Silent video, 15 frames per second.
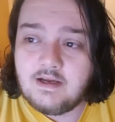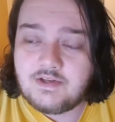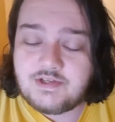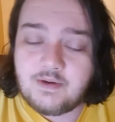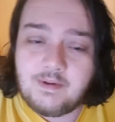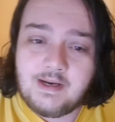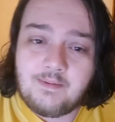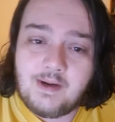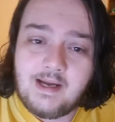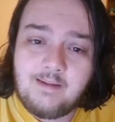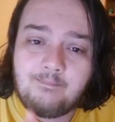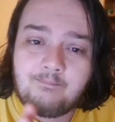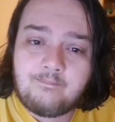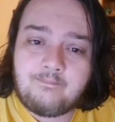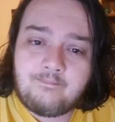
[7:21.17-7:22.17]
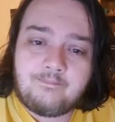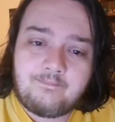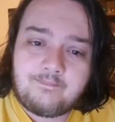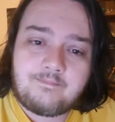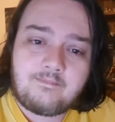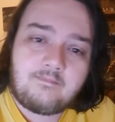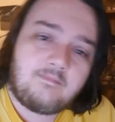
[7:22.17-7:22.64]
So anyway,
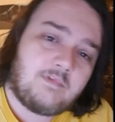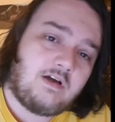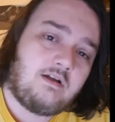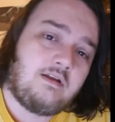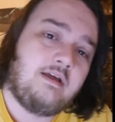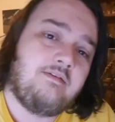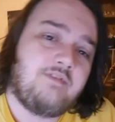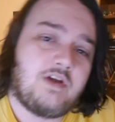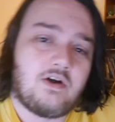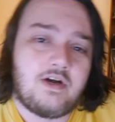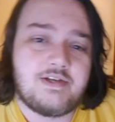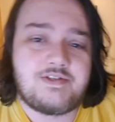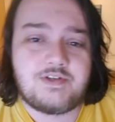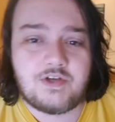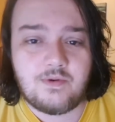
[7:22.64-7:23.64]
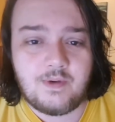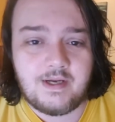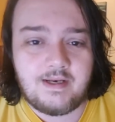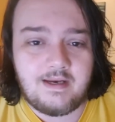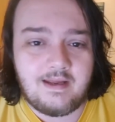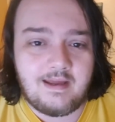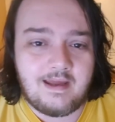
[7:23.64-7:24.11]
I'll leave you guys to
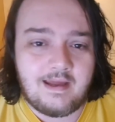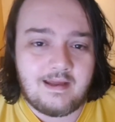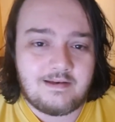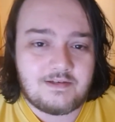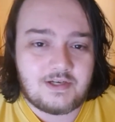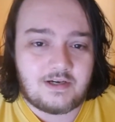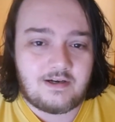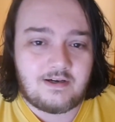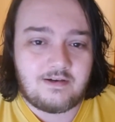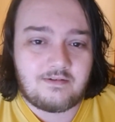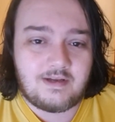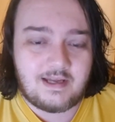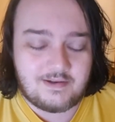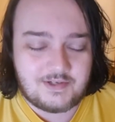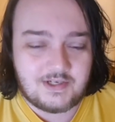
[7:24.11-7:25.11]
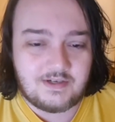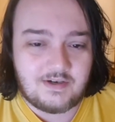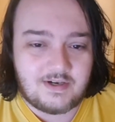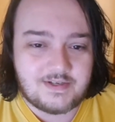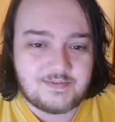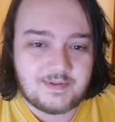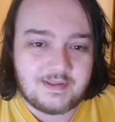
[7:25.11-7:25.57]
it, and I'll catch you
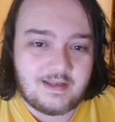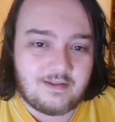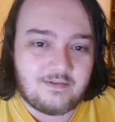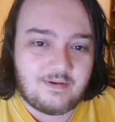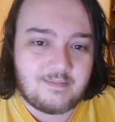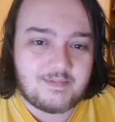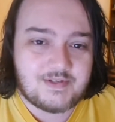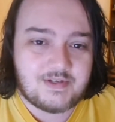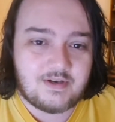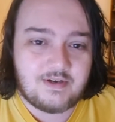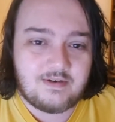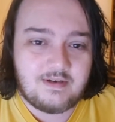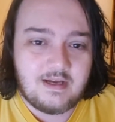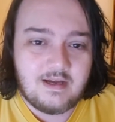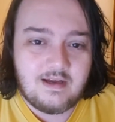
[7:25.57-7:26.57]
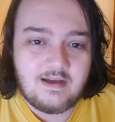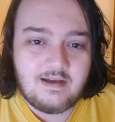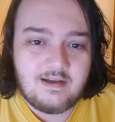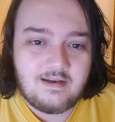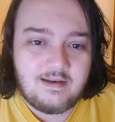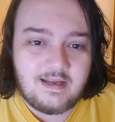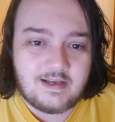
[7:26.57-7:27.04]
guys with another episode
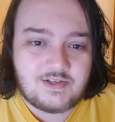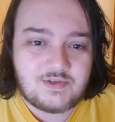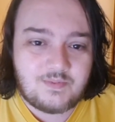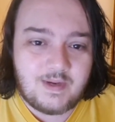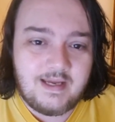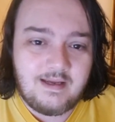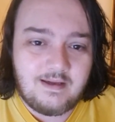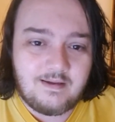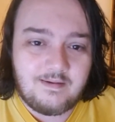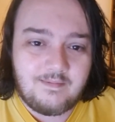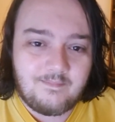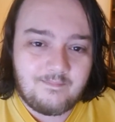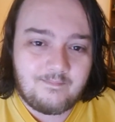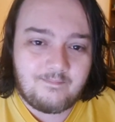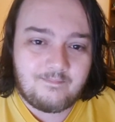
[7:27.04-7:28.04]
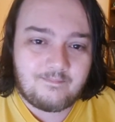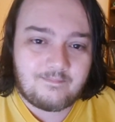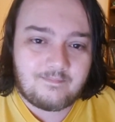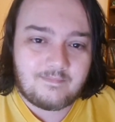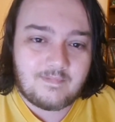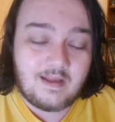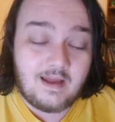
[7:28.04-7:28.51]
next week.
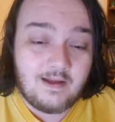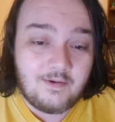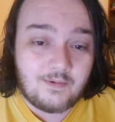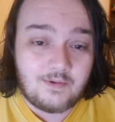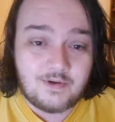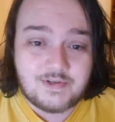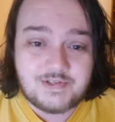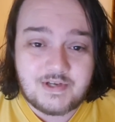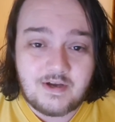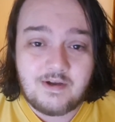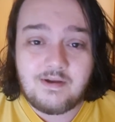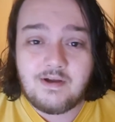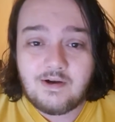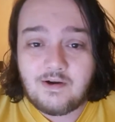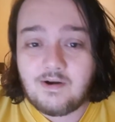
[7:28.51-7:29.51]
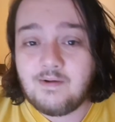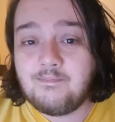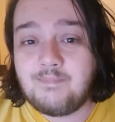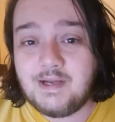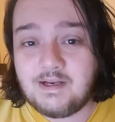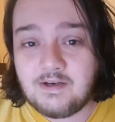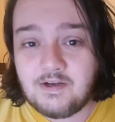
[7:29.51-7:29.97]
And also,
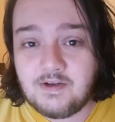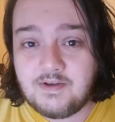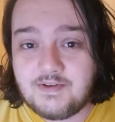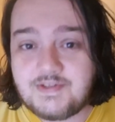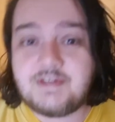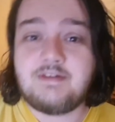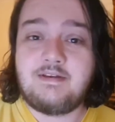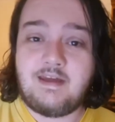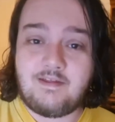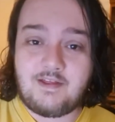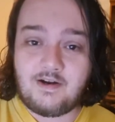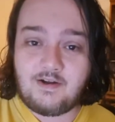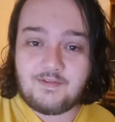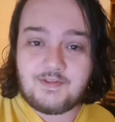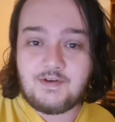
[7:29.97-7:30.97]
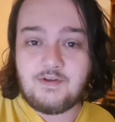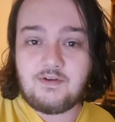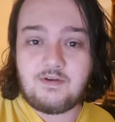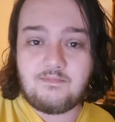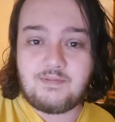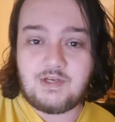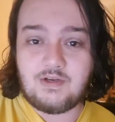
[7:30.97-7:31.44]
on big news, now that I got the
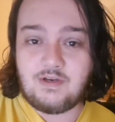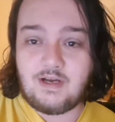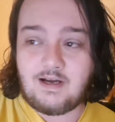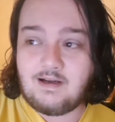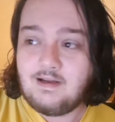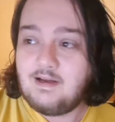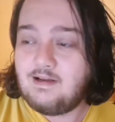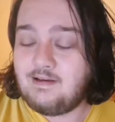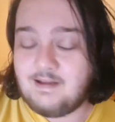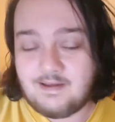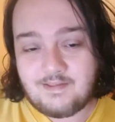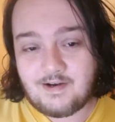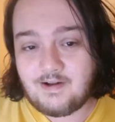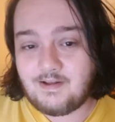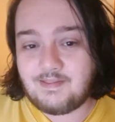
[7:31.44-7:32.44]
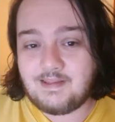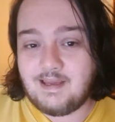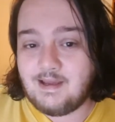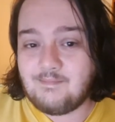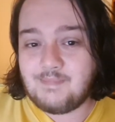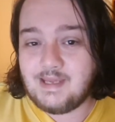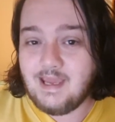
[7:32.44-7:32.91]
new computer, now that I got
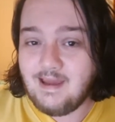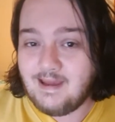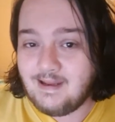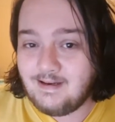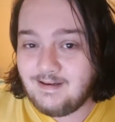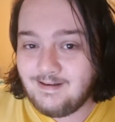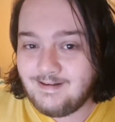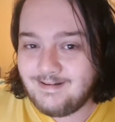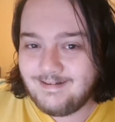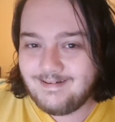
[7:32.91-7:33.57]
the NBN,